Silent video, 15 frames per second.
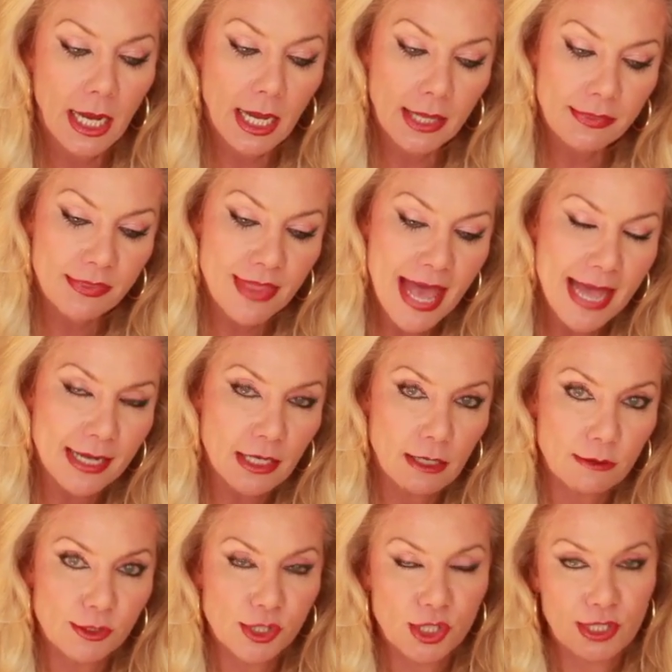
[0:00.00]
And that
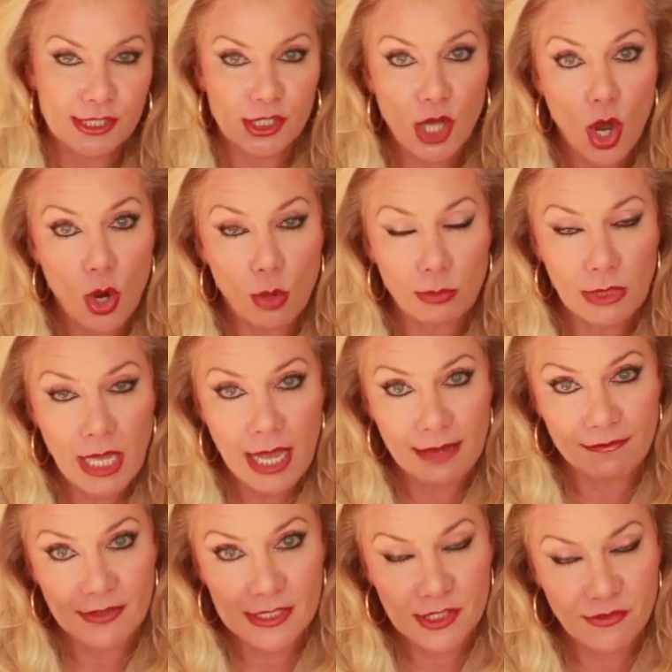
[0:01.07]
goes to his home
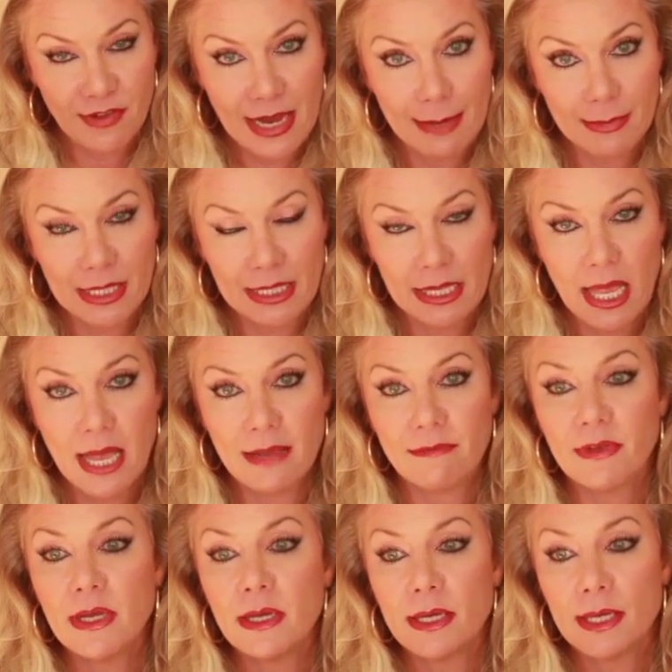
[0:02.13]
life, his family life,
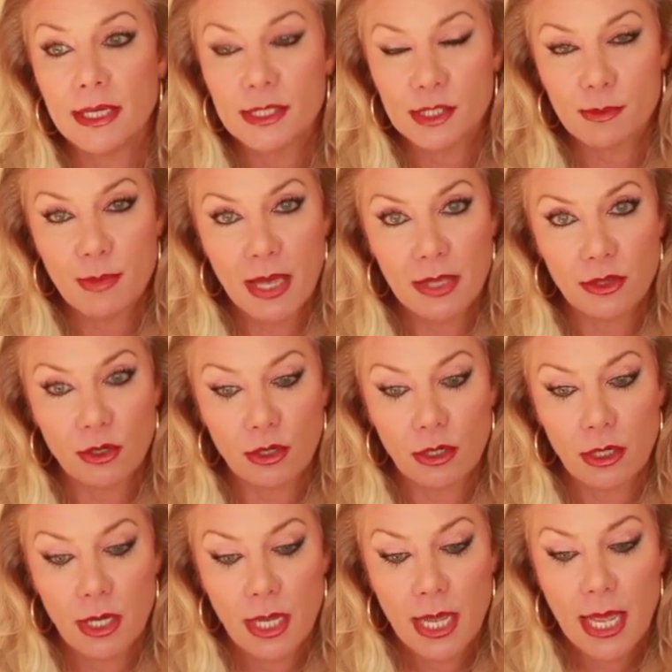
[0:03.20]
his mother.